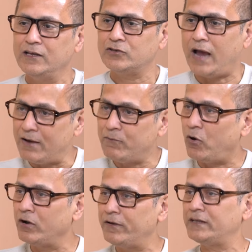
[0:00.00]
So I am
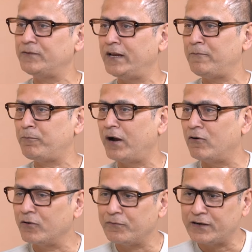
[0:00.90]
always very
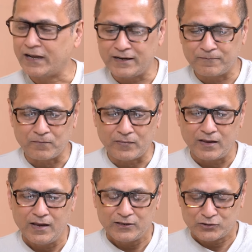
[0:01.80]
proud of it. And
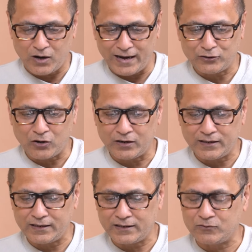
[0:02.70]
so I
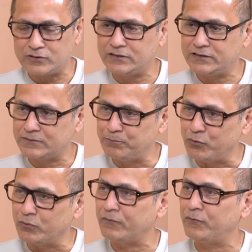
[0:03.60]
thought that there was this
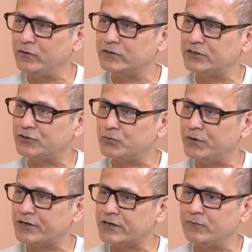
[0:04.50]
beautiful
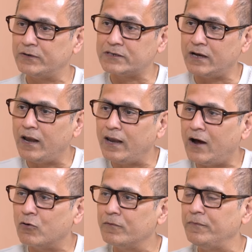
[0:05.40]
situation which
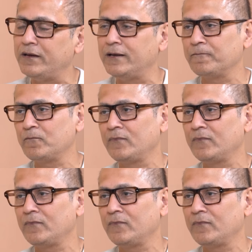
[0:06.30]
allowed me